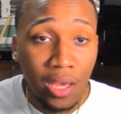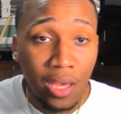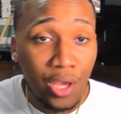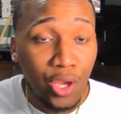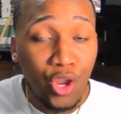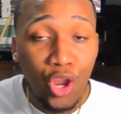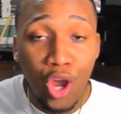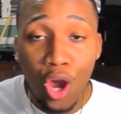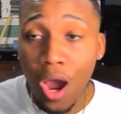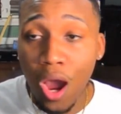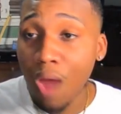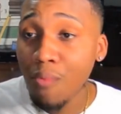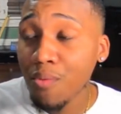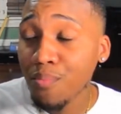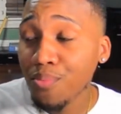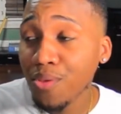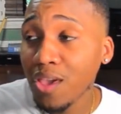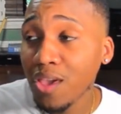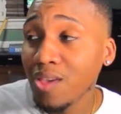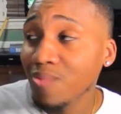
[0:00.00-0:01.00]
you know, I
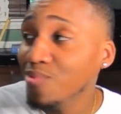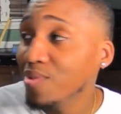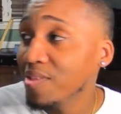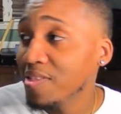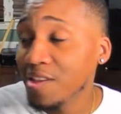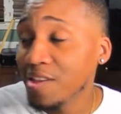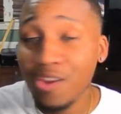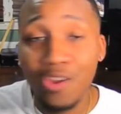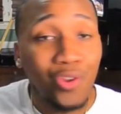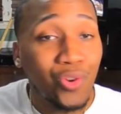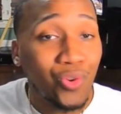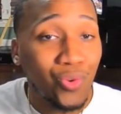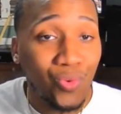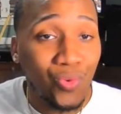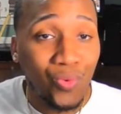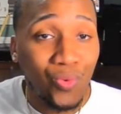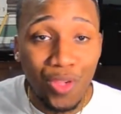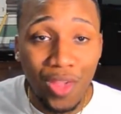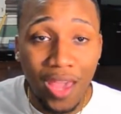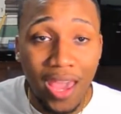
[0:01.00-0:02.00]
repeat was in the
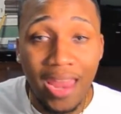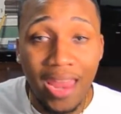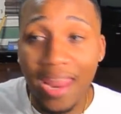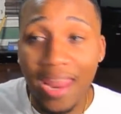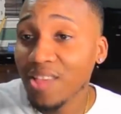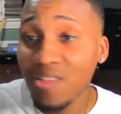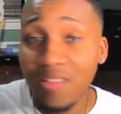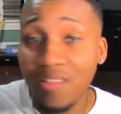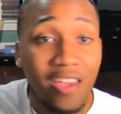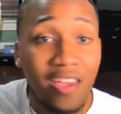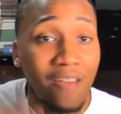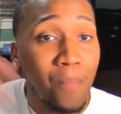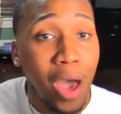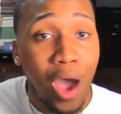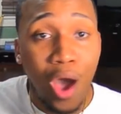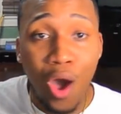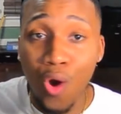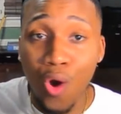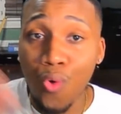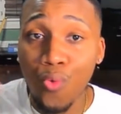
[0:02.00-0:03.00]
news and I just get my
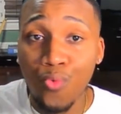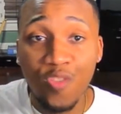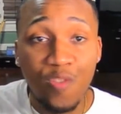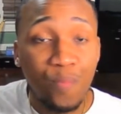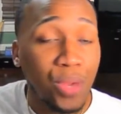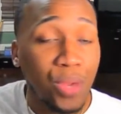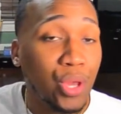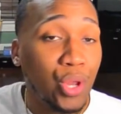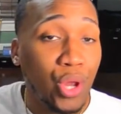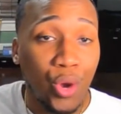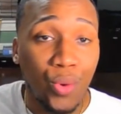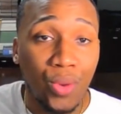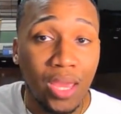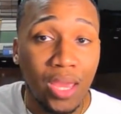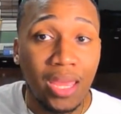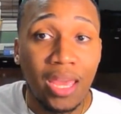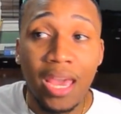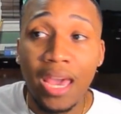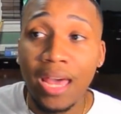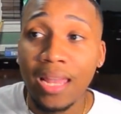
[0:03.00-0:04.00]
own spin on it.
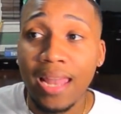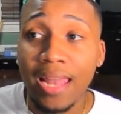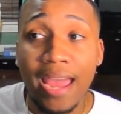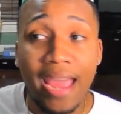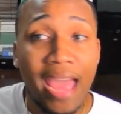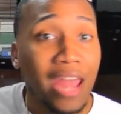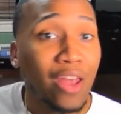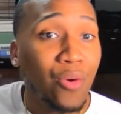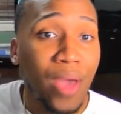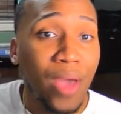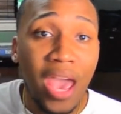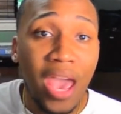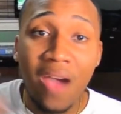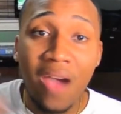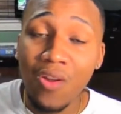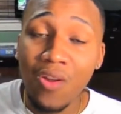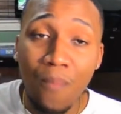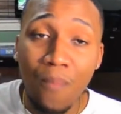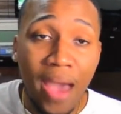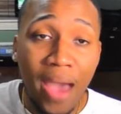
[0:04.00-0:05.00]
Like I don't have
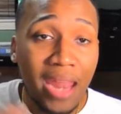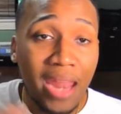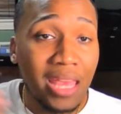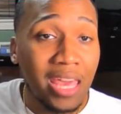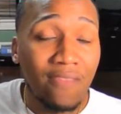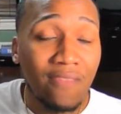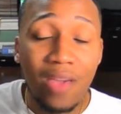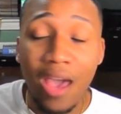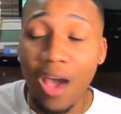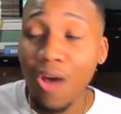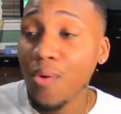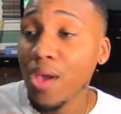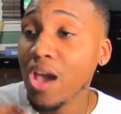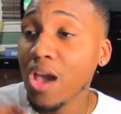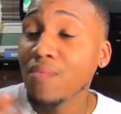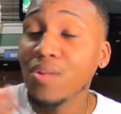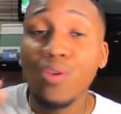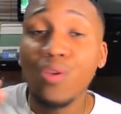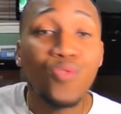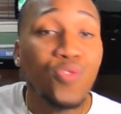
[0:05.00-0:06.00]
nobody giving, I don't
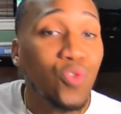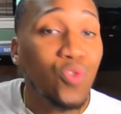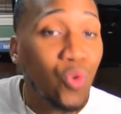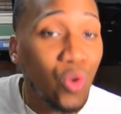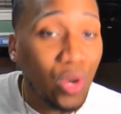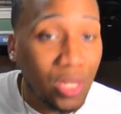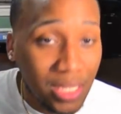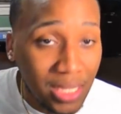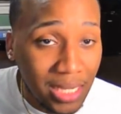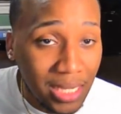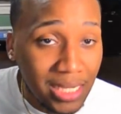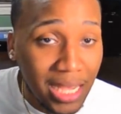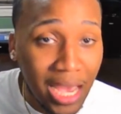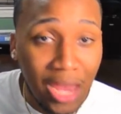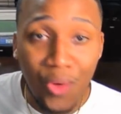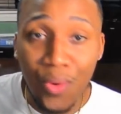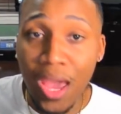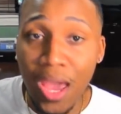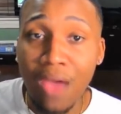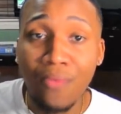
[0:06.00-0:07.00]
have no sources. I
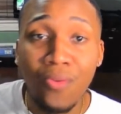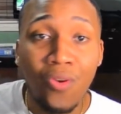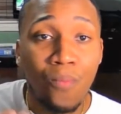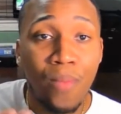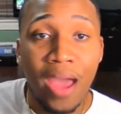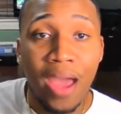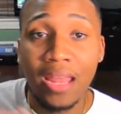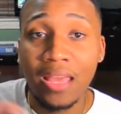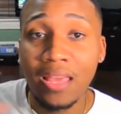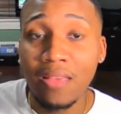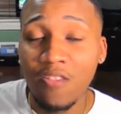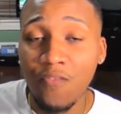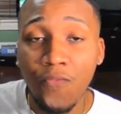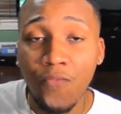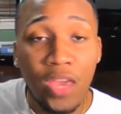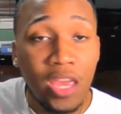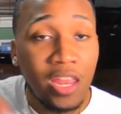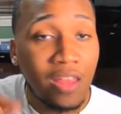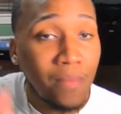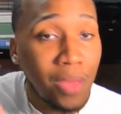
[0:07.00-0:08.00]
don't have nobody
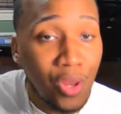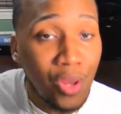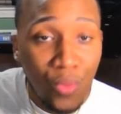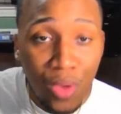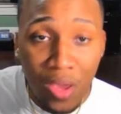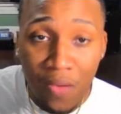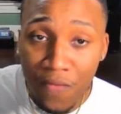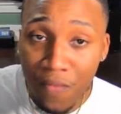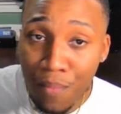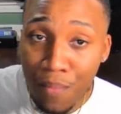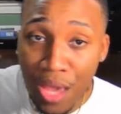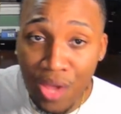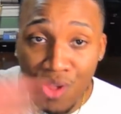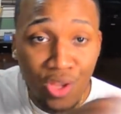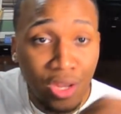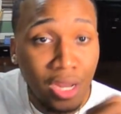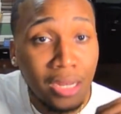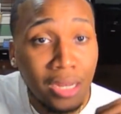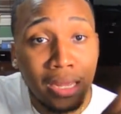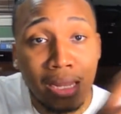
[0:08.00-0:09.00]
feeding me no
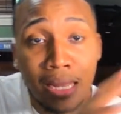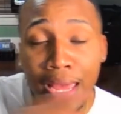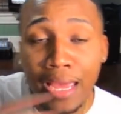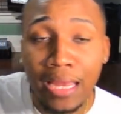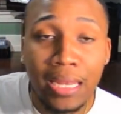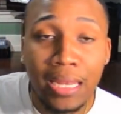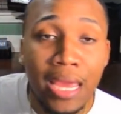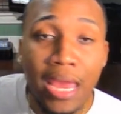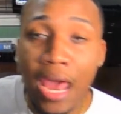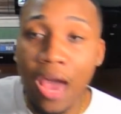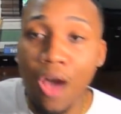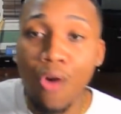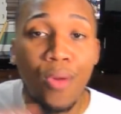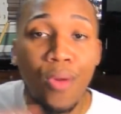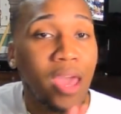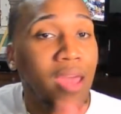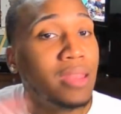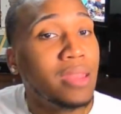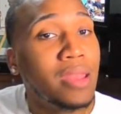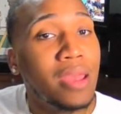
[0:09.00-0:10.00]
information or nothing like that. I don't
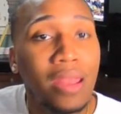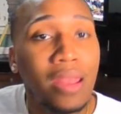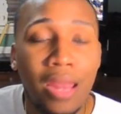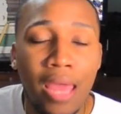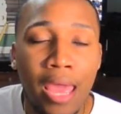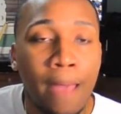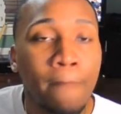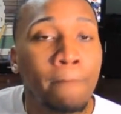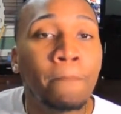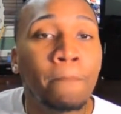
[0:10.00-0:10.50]
have none of that.